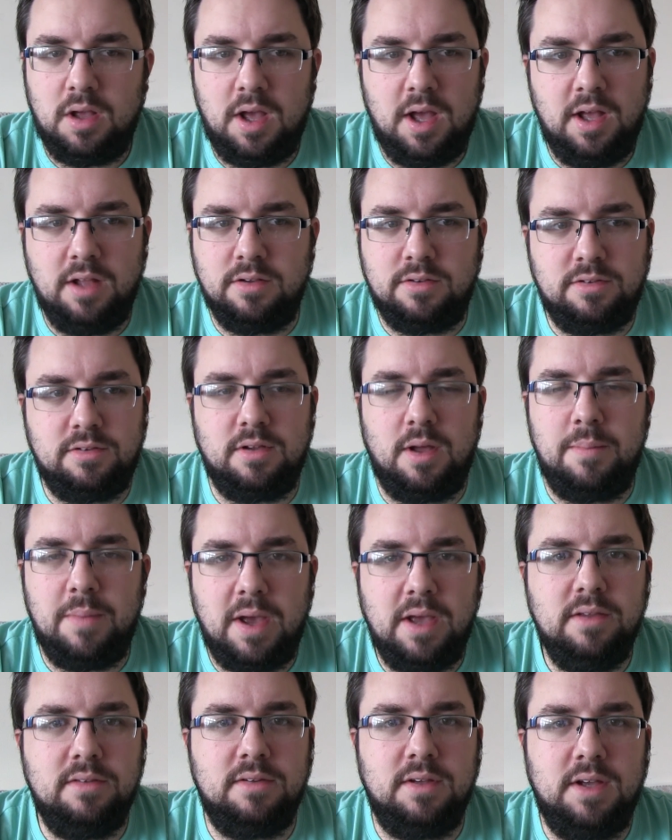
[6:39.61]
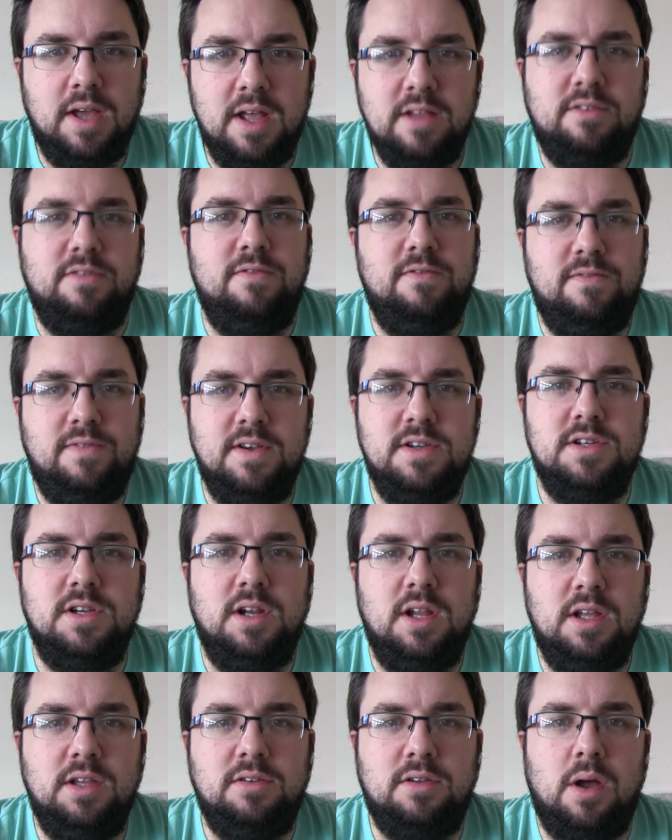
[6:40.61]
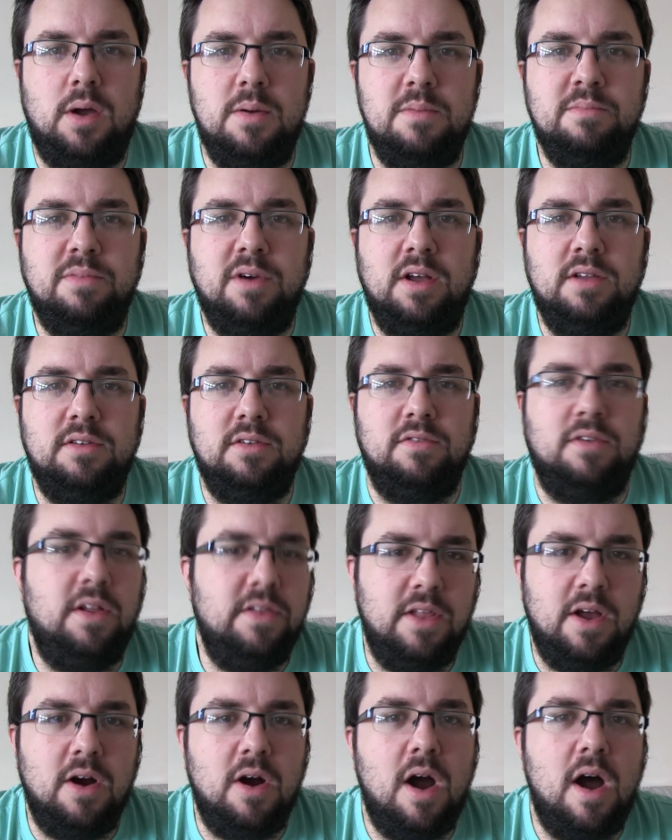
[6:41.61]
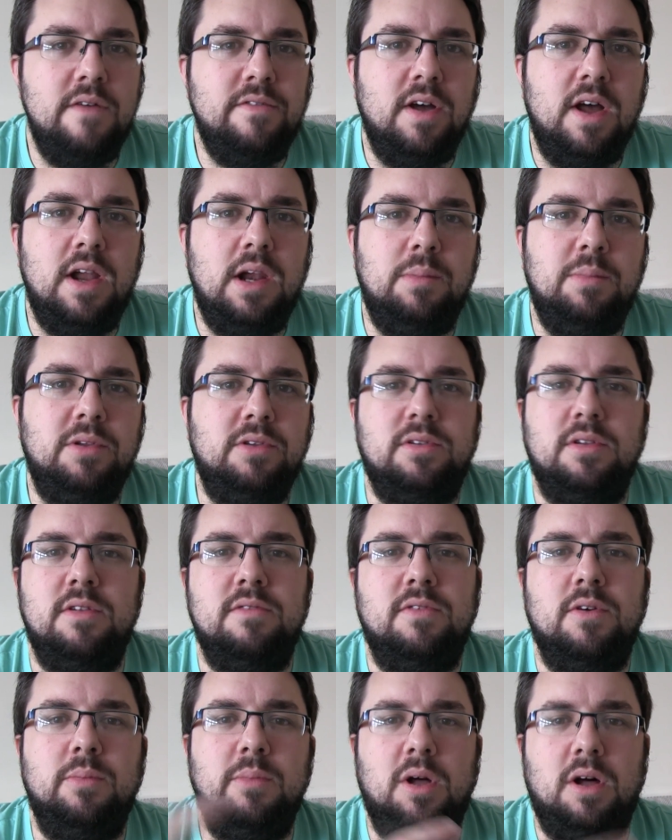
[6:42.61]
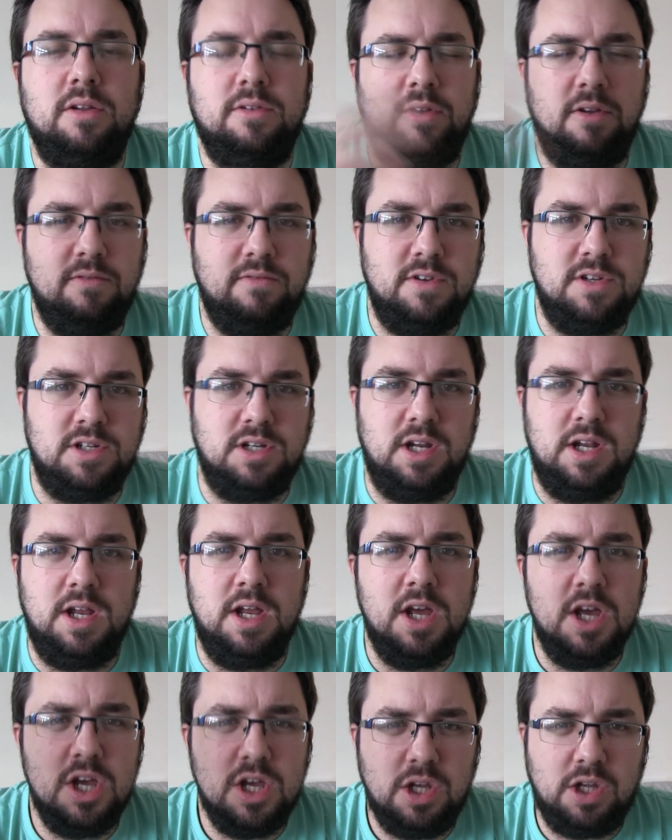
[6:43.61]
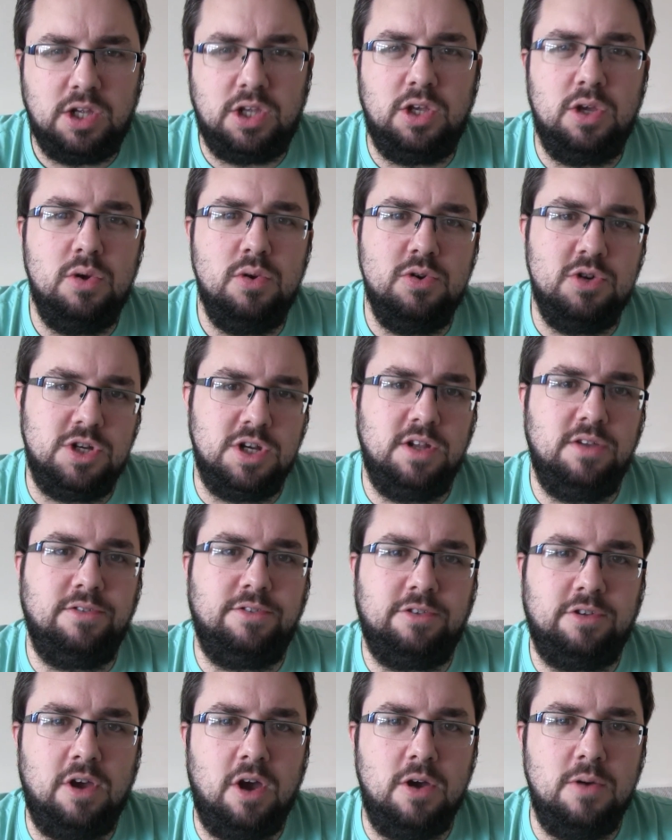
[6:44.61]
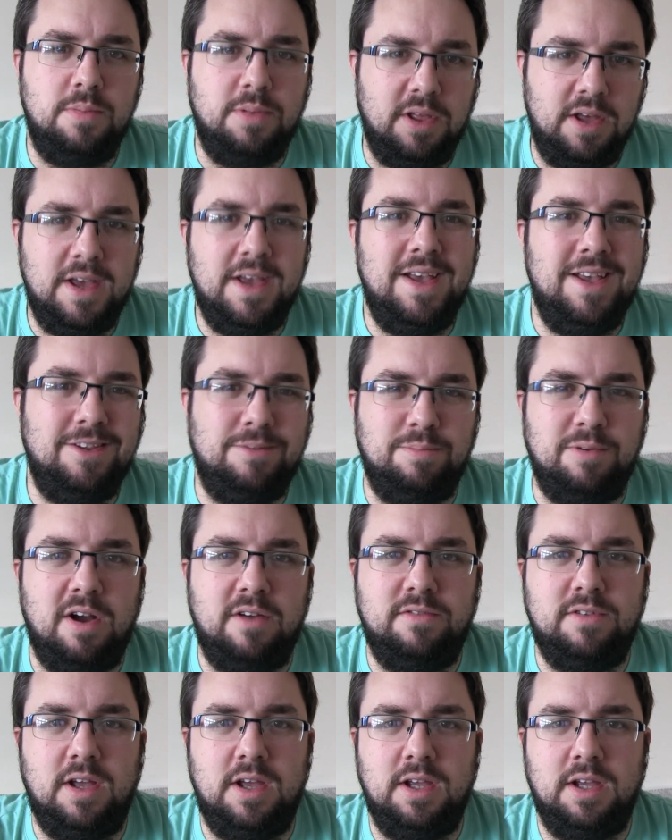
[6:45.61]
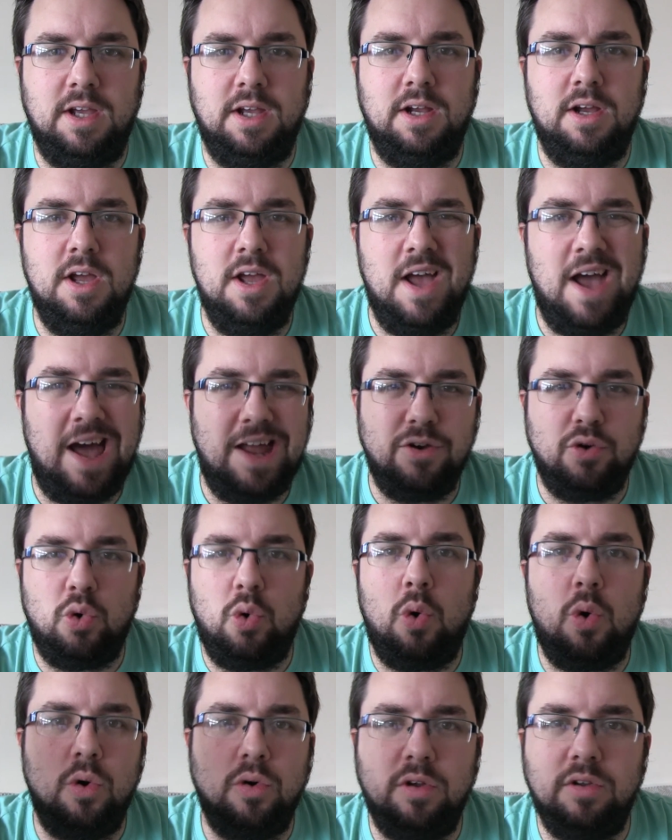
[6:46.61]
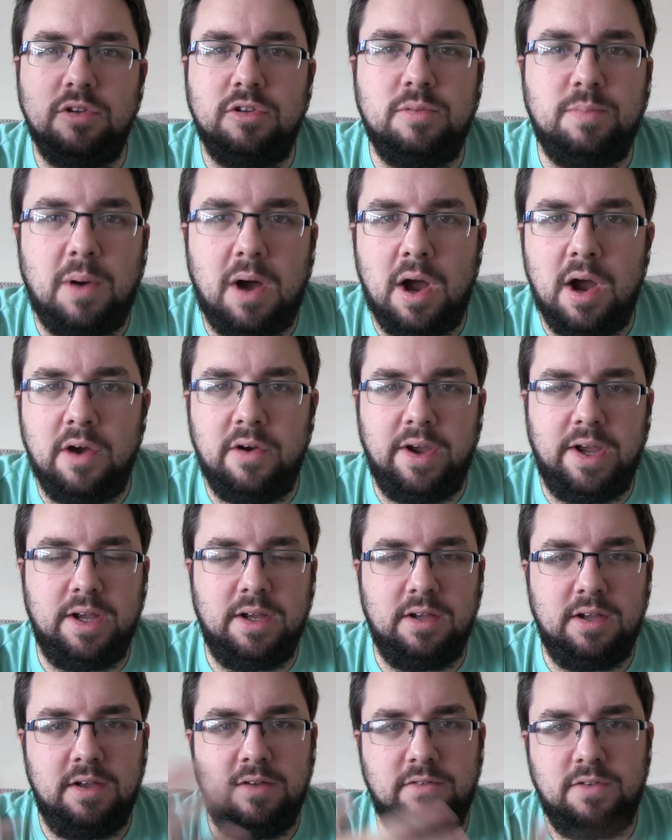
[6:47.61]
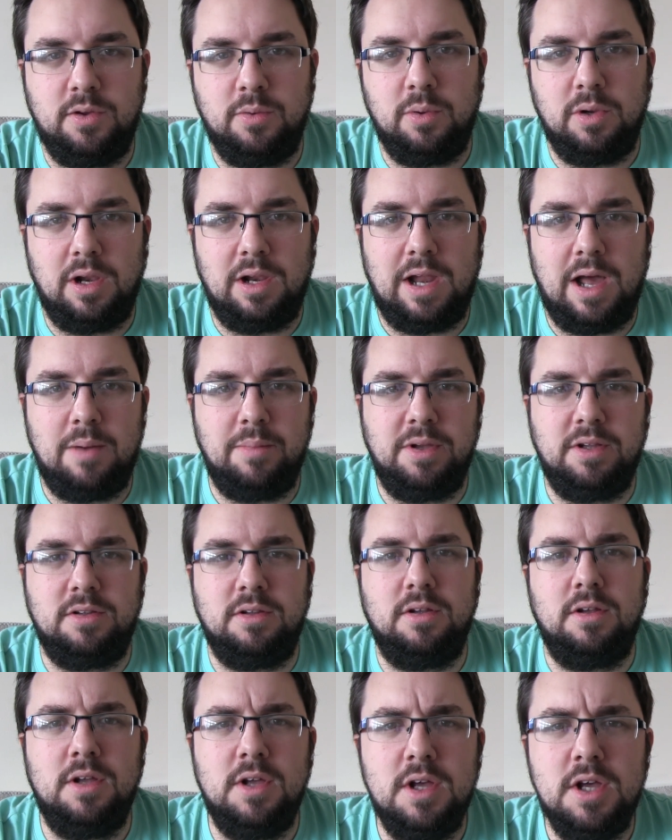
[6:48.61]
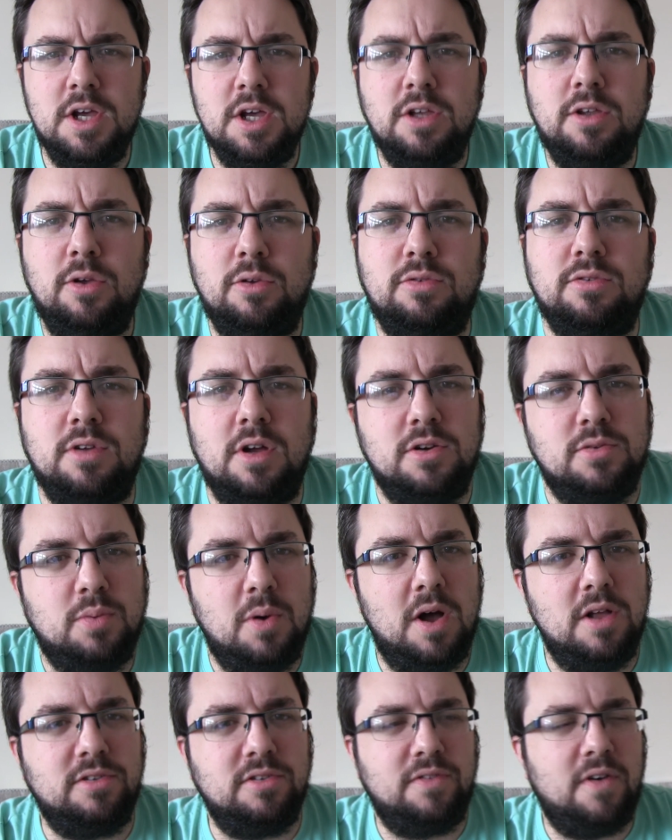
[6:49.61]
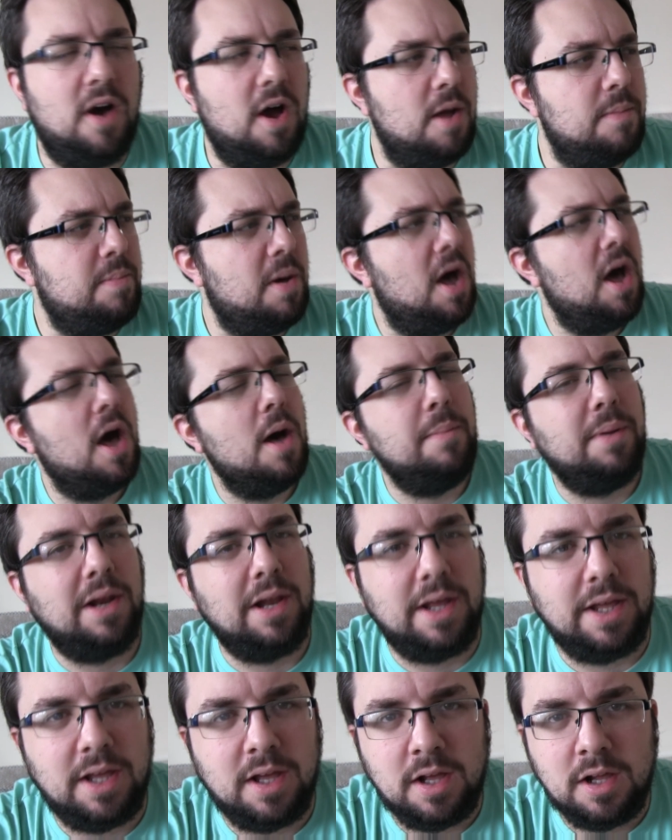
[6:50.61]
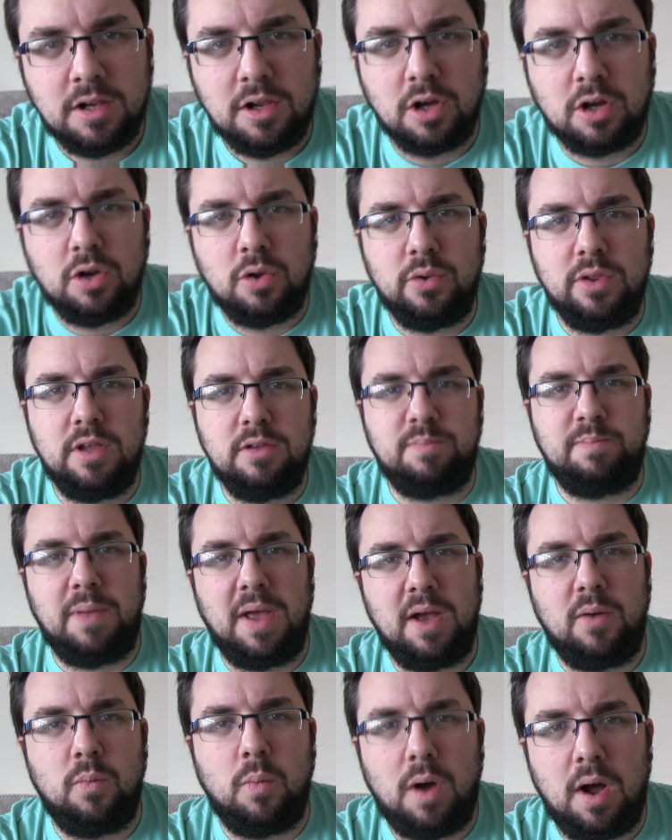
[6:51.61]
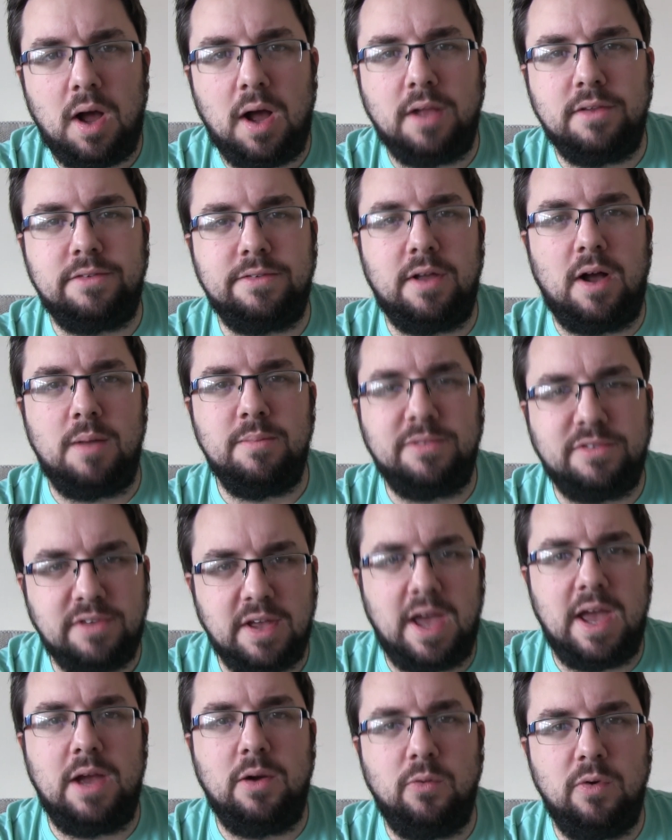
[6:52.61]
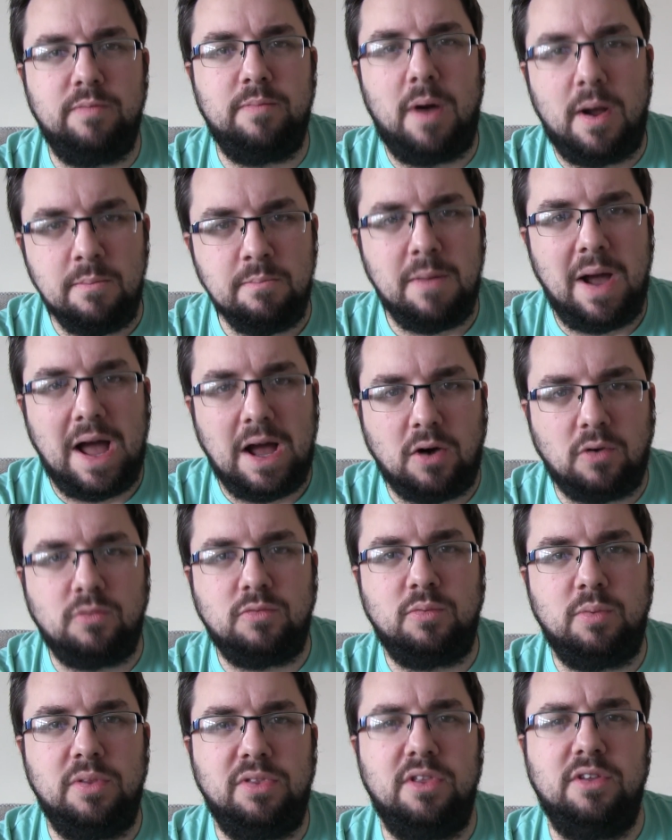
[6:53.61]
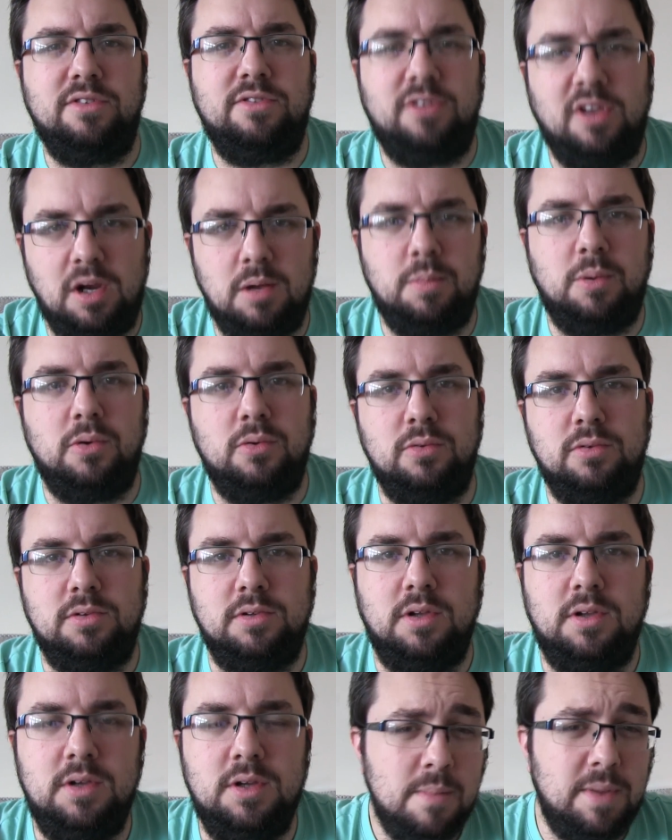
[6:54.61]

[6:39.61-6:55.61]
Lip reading: It's amazing. It's visually so impressive. And there are other elements in the film that are so visually huge in scope that it is breathtaking and awe-inspiring, if you will allow me to use such words of hyperbole. Look at all these big words that I'm saying with my mouth, with the syllables.